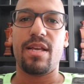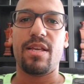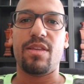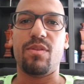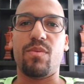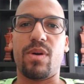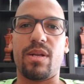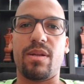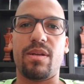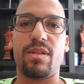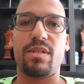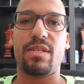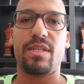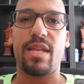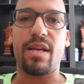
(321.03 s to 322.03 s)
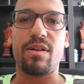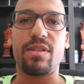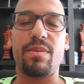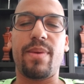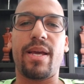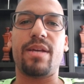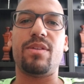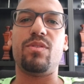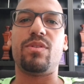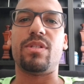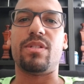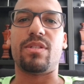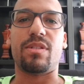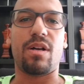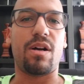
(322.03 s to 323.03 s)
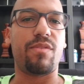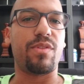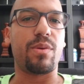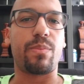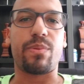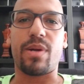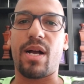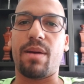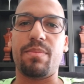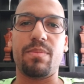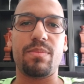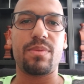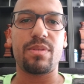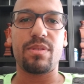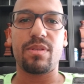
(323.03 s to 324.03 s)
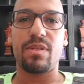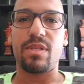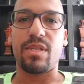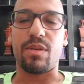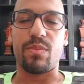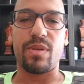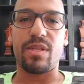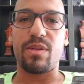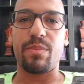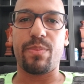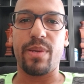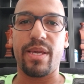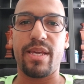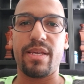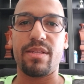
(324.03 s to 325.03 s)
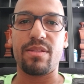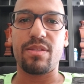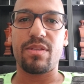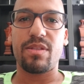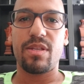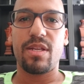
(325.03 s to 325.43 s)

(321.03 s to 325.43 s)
You want to tell them how you can solve their problems, get rid of their pains.